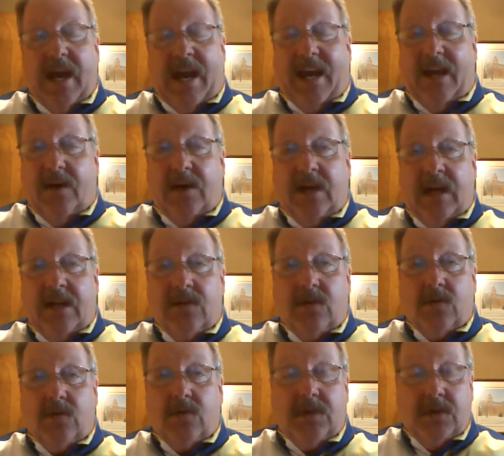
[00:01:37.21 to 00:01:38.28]
internet
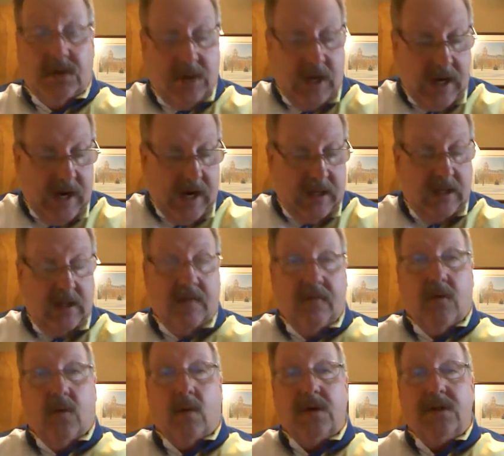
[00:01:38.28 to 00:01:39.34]
sources, and then of
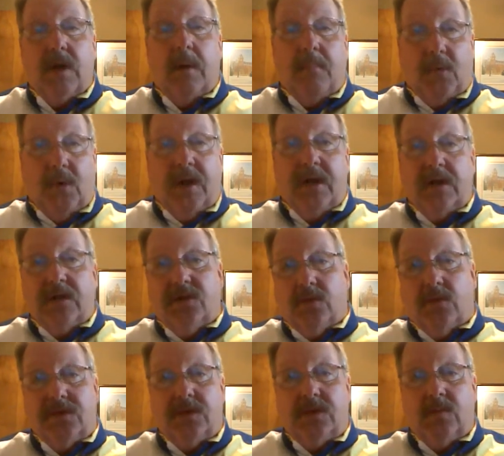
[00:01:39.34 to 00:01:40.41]
course print
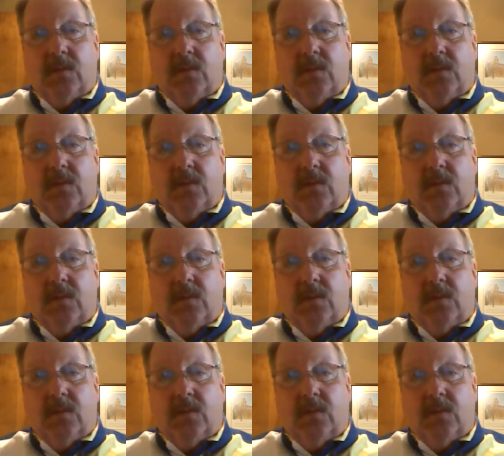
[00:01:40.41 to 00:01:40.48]
sources.